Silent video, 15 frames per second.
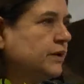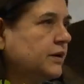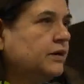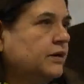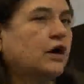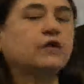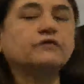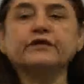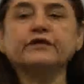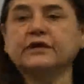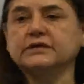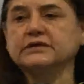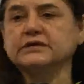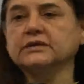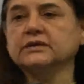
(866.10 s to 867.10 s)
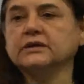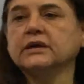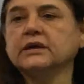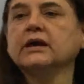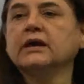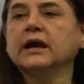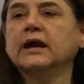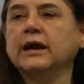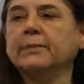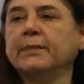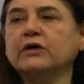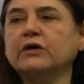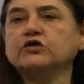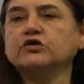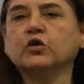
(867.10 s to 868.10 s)
confident
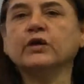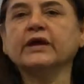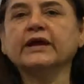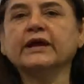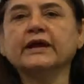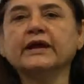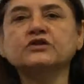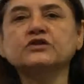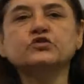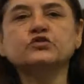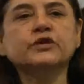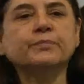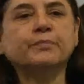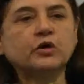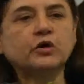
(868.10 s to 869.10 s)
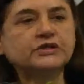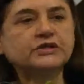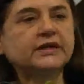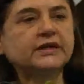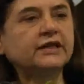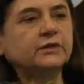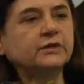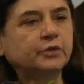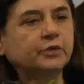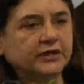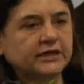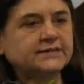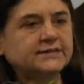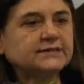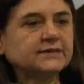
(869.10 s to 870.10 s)
about going into reporting in the police.